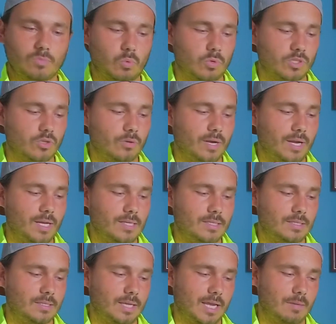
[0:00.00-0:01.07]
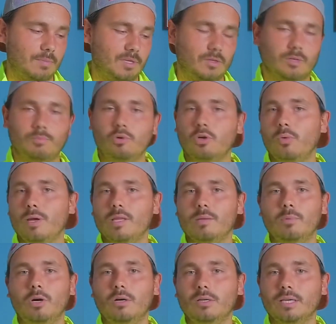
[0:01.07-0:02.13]
was great, and be able to put away the
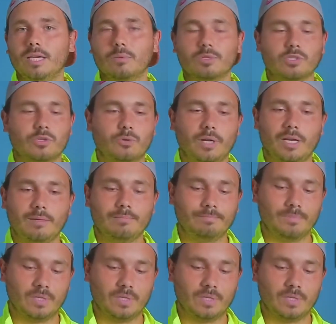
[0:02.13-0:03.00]
ball again was great.